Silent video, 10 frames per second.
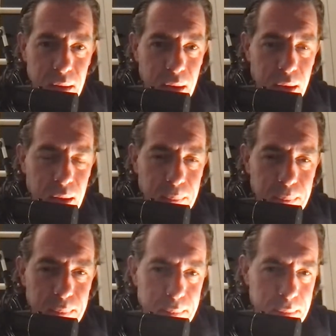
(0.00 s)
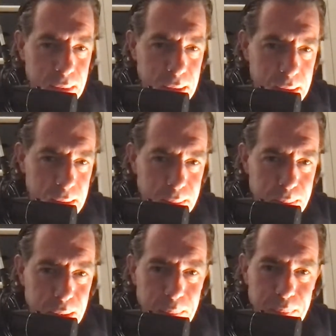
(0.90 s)

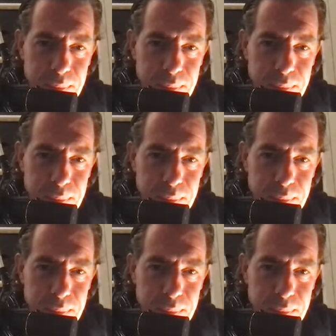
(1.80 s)
But